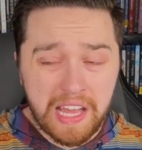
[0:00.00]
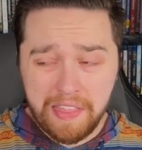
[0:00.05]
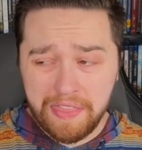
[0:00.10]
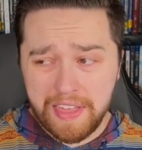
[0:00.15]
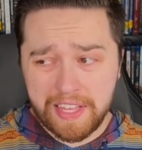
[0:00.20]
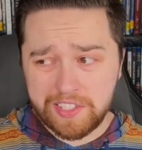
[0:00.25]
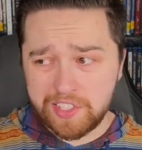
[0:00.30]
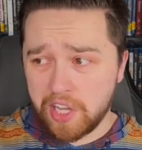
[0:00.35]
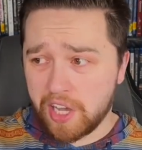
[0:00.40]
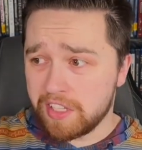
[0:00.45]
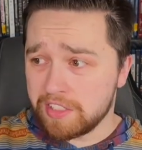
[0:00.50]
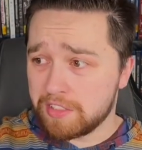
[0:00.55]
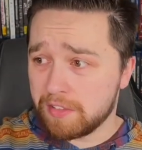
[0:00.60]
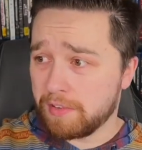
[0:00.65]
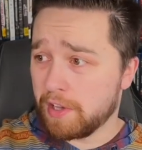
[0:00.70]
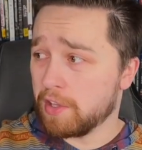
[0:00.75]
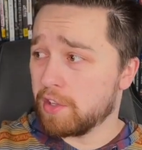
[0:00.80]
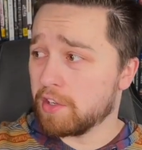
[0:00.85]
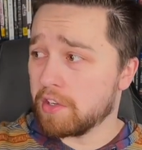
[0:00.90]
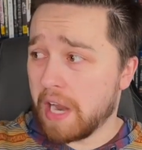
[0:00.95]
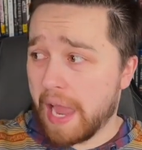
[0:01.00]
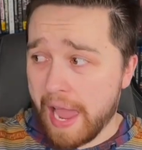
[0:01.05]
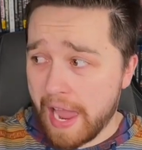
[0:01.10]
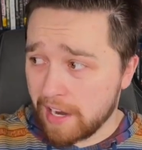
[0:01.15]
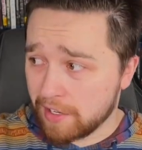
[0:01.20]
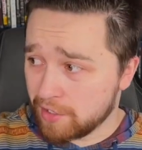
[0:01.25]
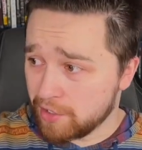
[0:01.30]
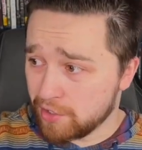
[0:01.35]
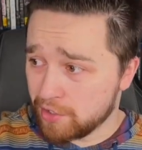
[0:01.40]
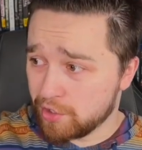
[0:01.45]
that tons of other
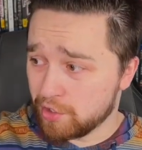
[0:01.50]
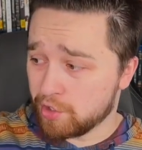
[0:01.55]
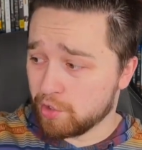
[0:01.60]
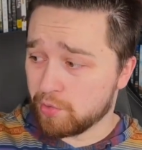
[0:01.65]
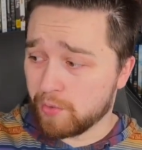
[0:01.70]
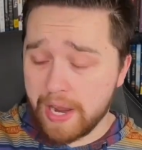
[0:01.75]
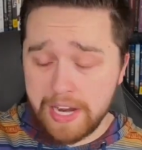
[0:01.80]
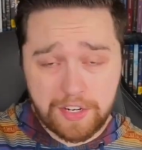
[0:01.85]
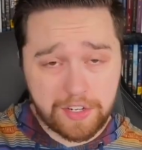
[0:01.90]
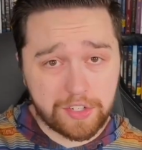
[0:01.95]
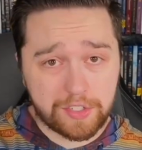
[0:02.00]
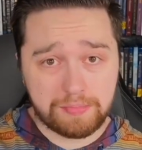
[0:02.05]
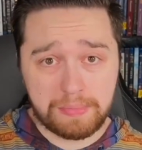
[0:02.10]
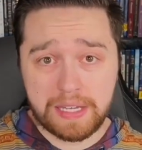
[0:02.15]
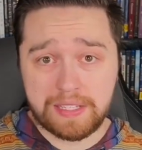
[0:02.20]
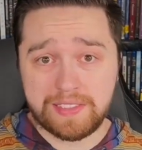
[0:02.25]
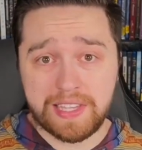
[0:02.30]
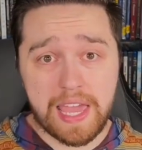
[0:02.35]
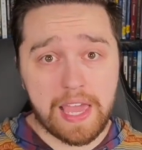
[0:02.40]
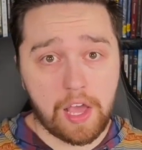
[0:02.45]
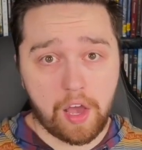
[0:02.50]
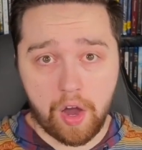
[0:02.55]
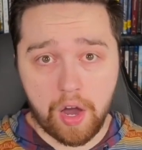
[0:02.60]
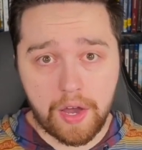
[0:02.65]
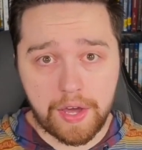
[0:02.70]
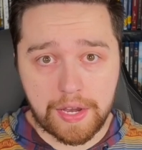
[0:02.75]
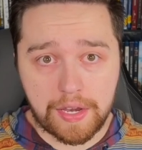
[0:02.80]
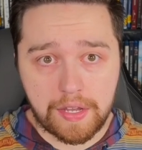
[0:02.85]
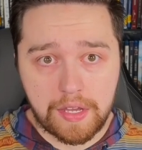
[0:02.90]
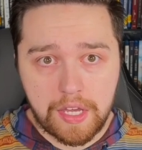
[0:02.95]
actors or directors might take
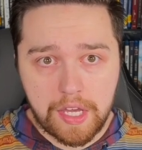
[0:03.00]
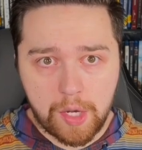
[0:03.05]
on.